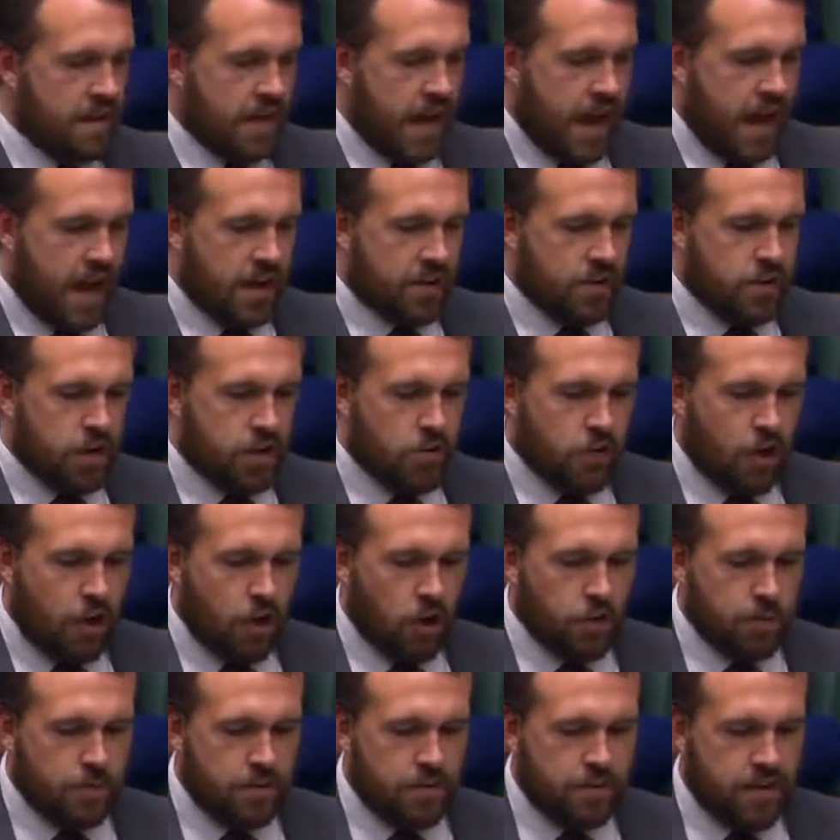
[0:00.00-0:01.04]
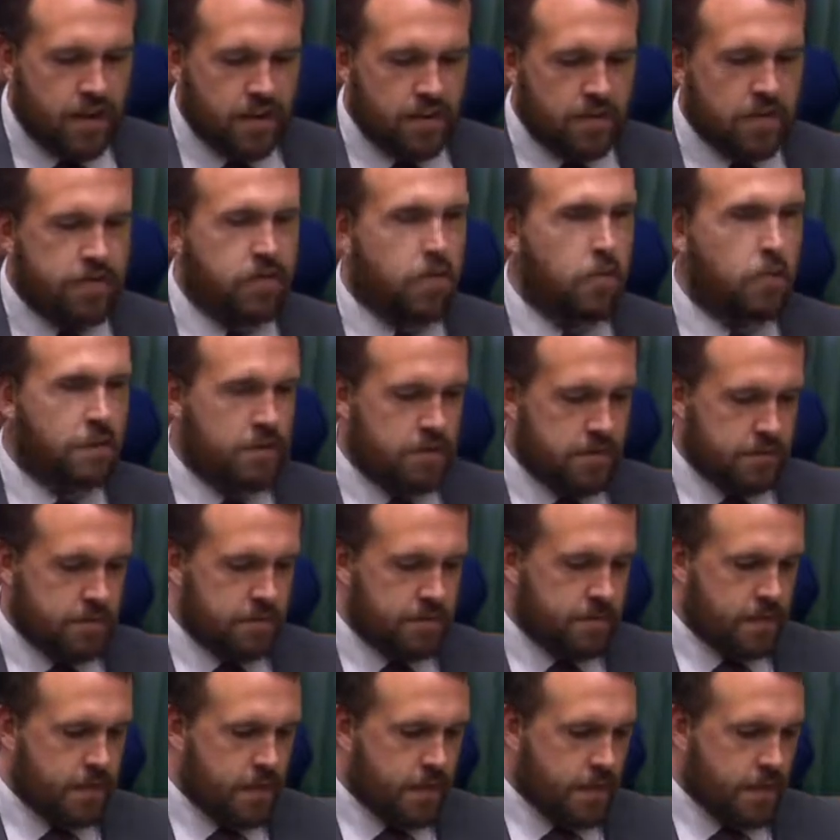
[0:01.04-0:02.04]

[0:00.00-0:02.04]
and our right honourable friend for Witham